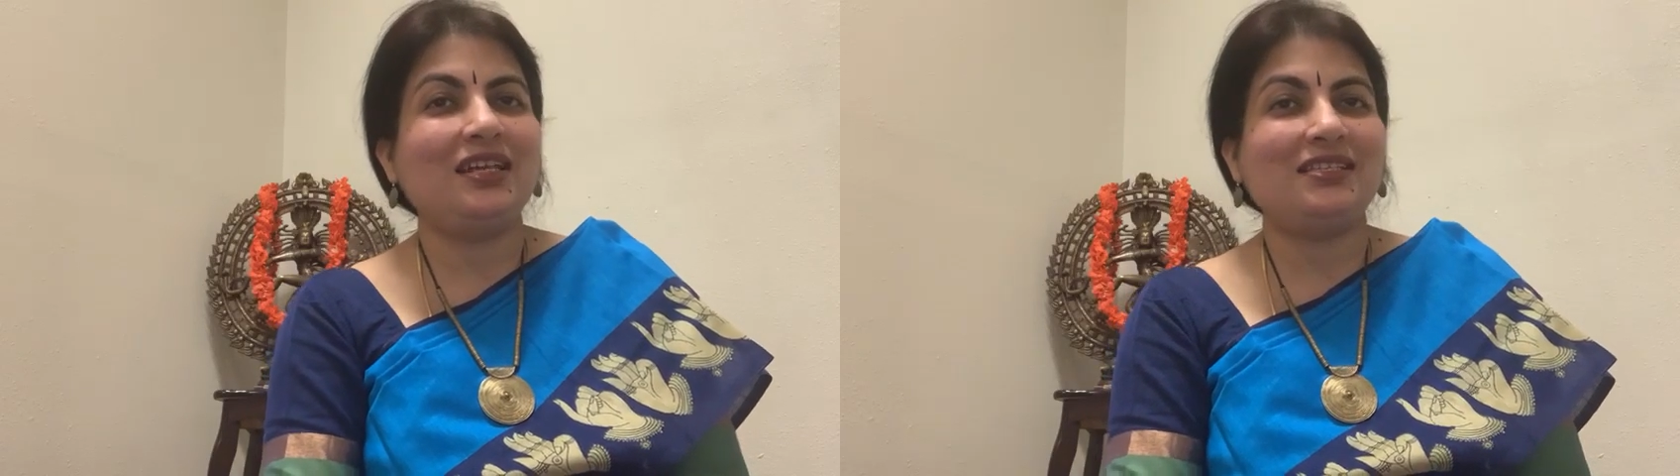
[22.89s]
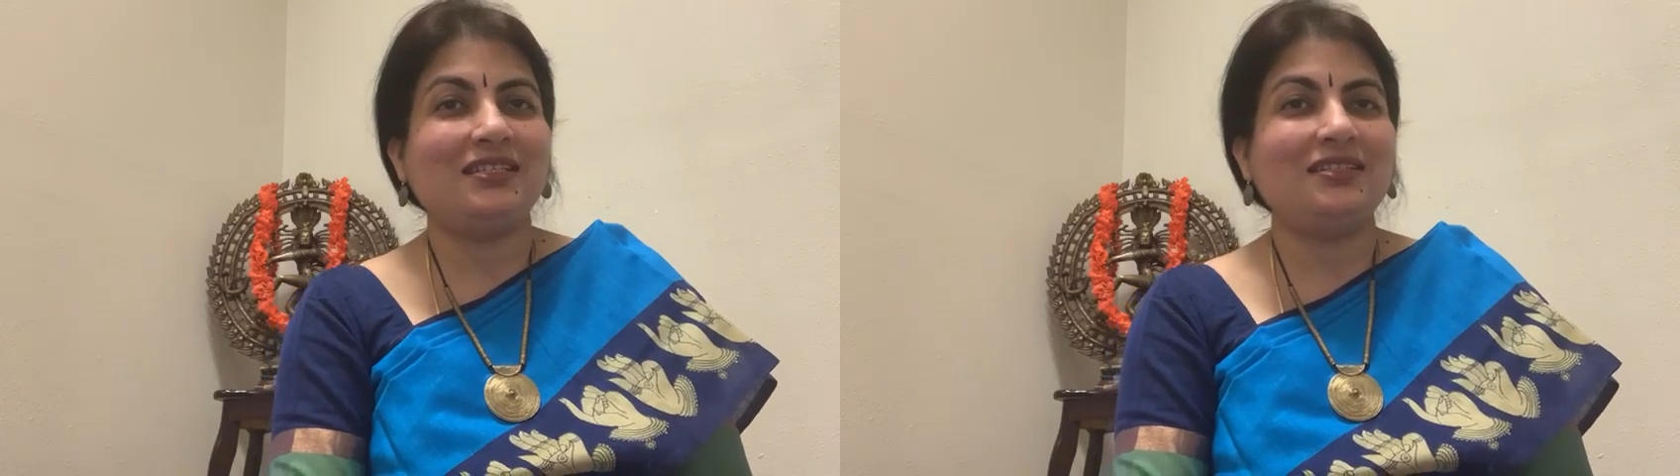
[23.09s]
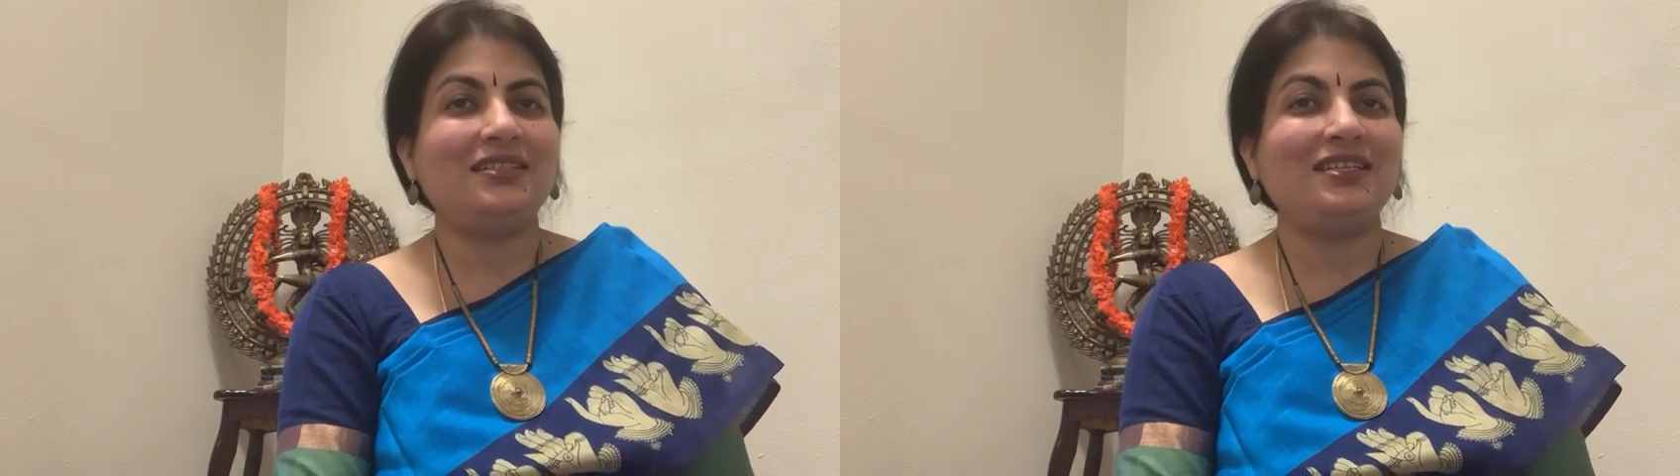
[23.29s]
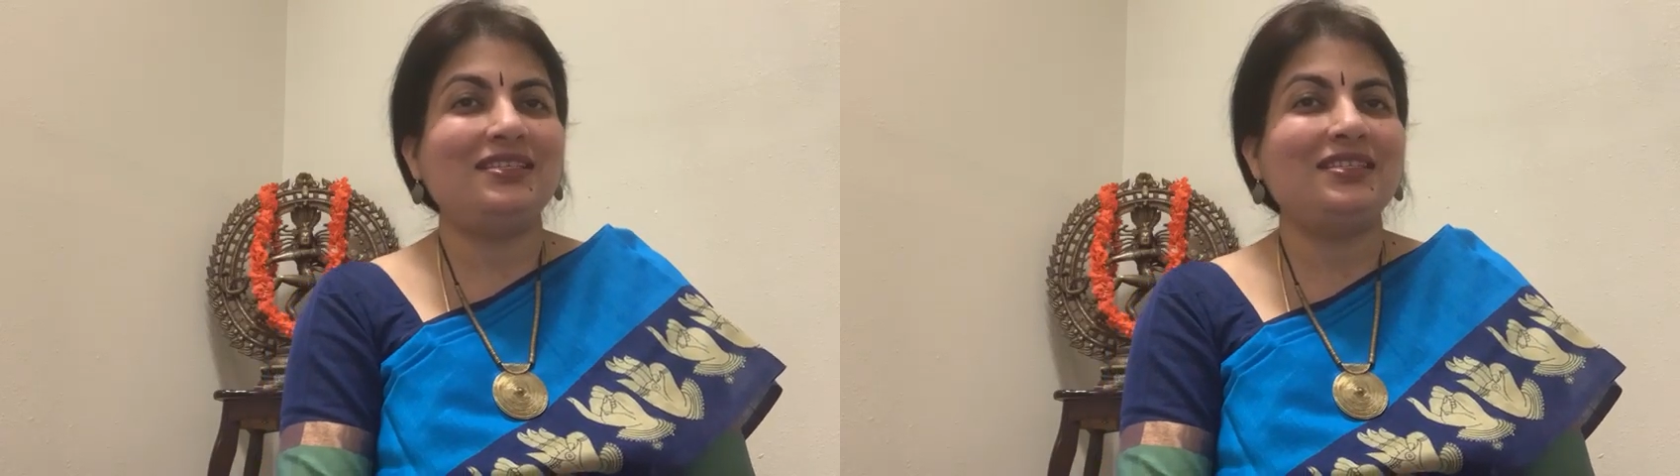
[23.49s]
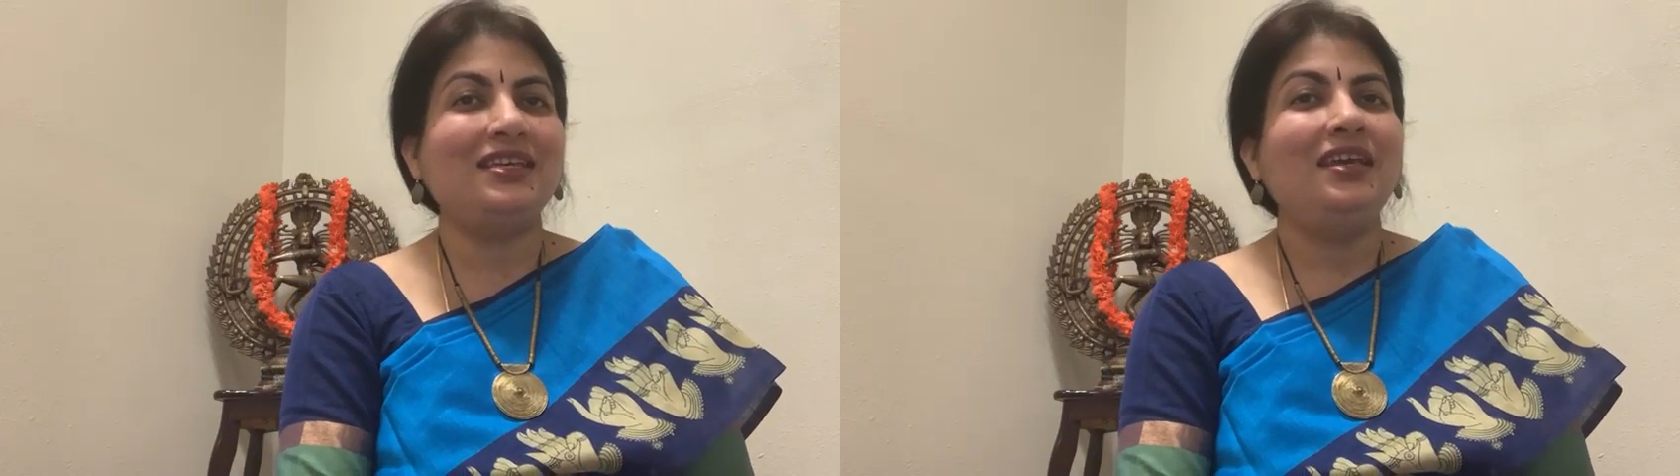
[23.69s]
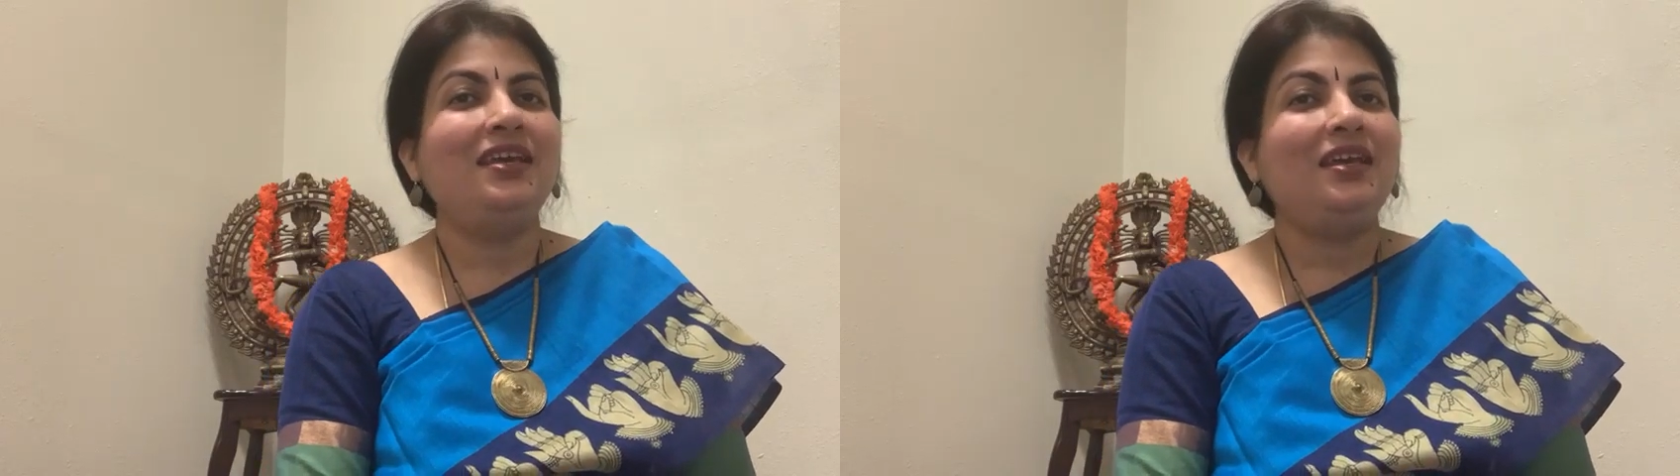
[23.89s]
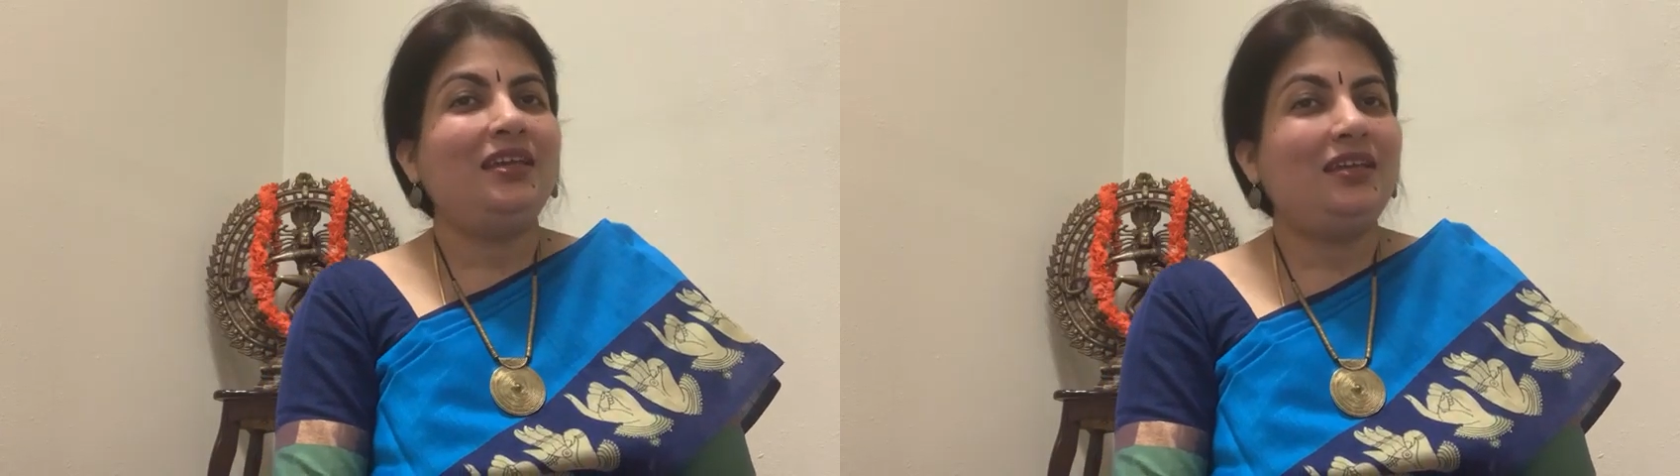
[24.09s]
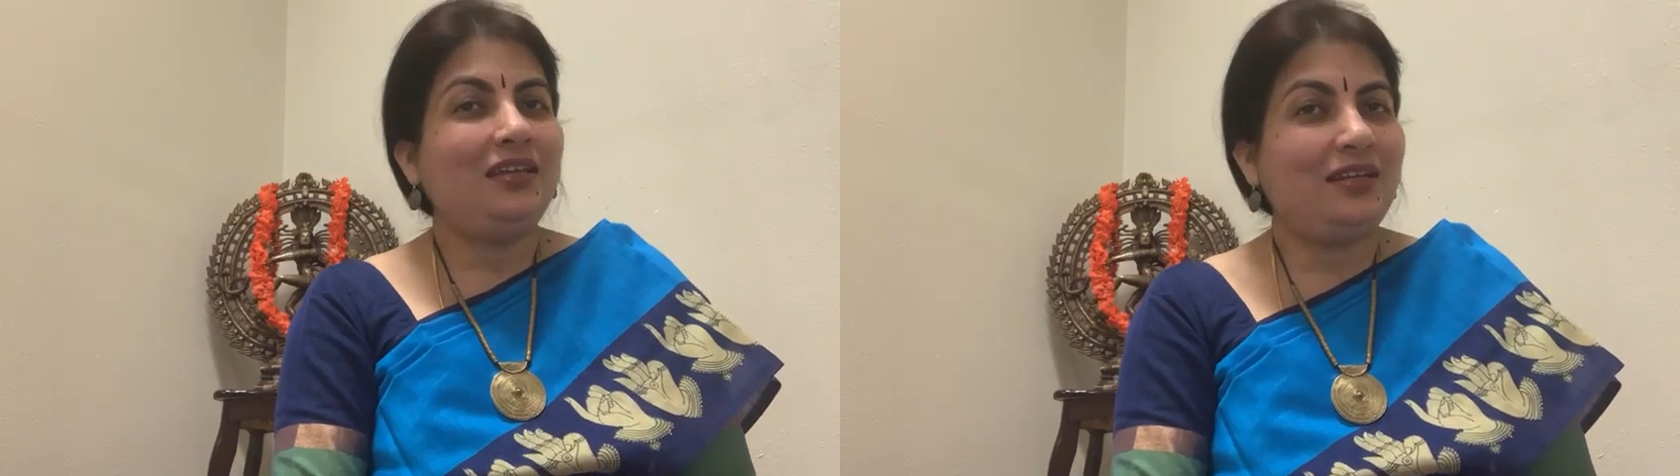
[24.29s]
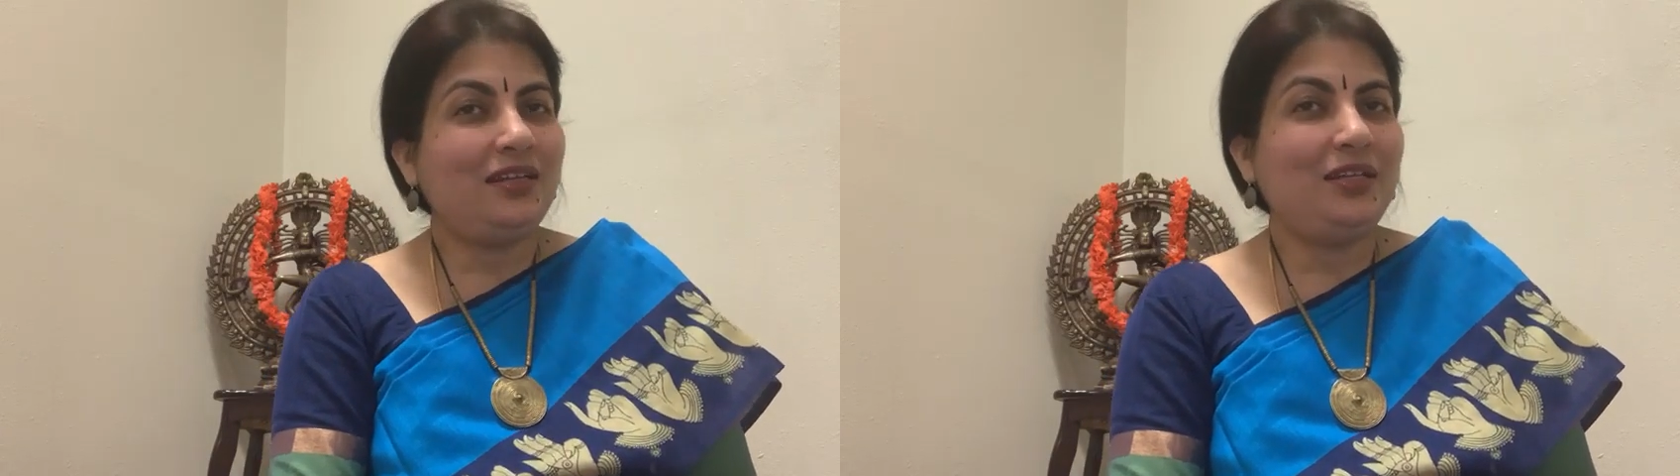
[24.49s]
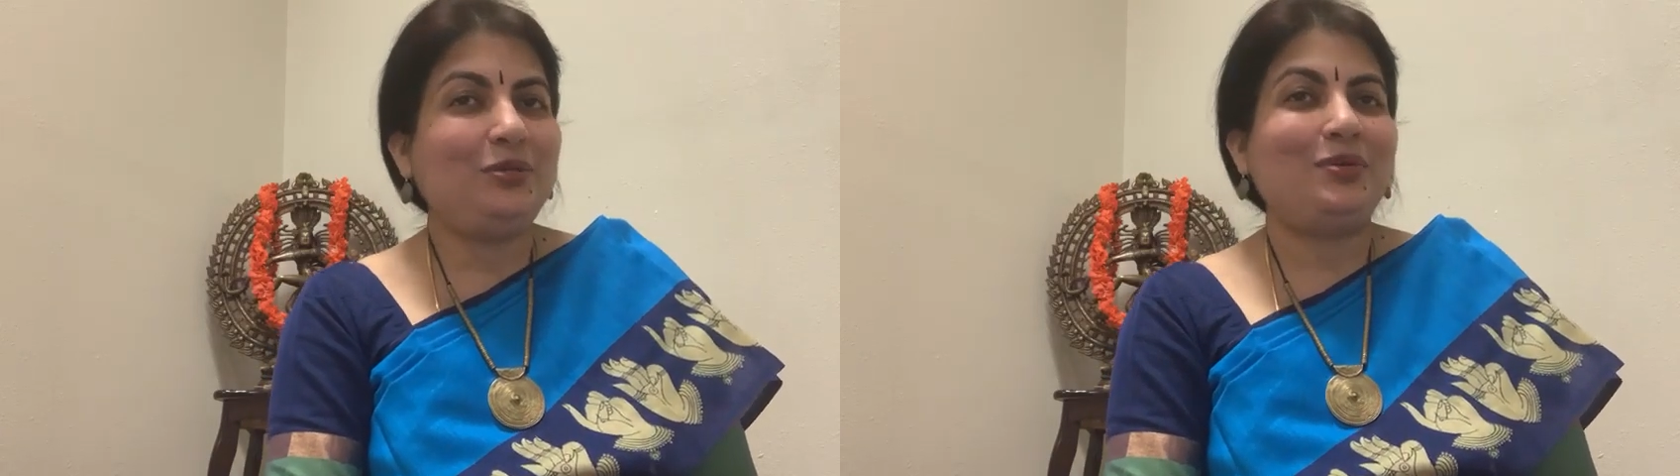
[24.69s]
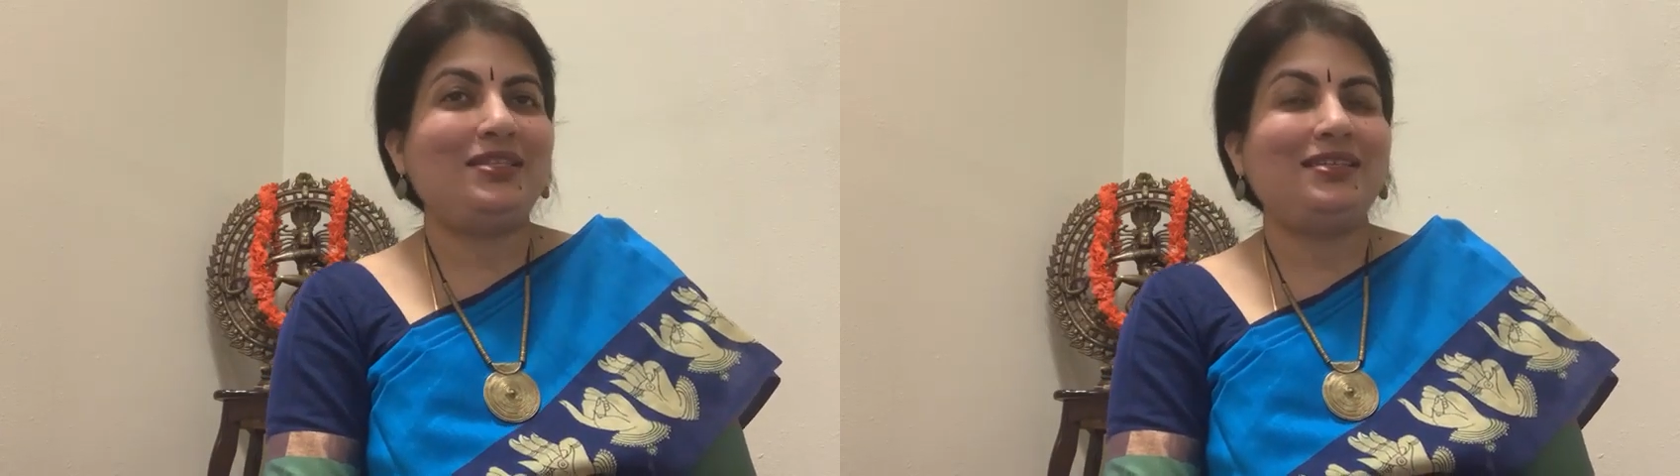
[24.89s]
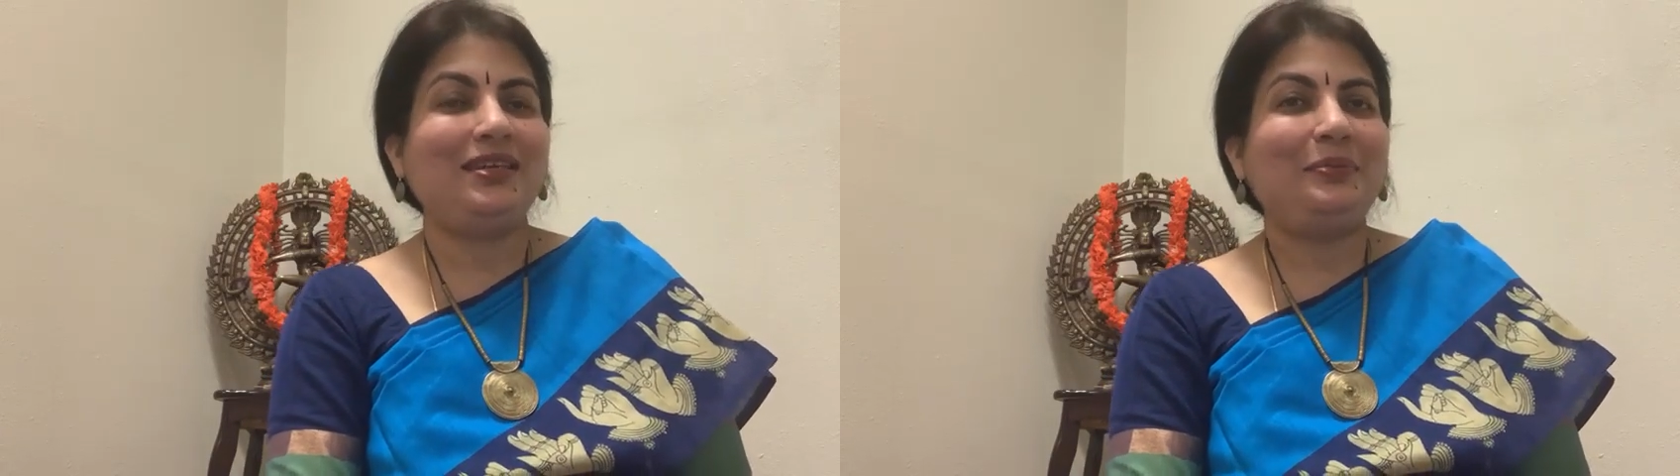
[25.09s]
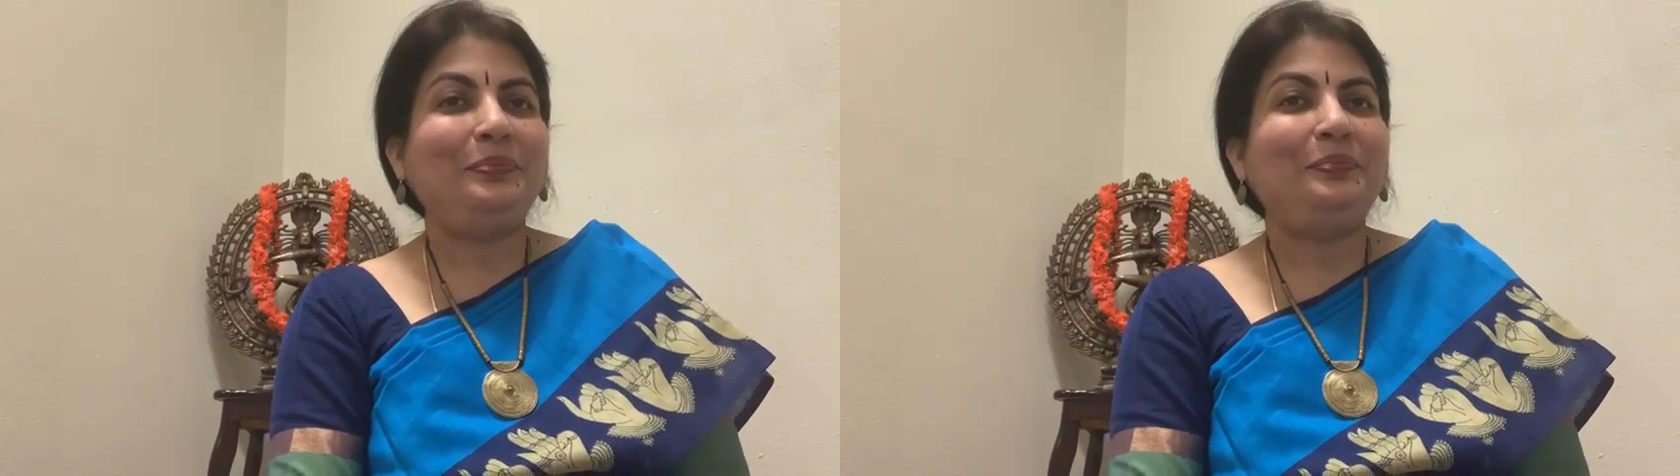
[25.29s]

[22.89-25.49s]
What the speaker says: classical dance here in USA.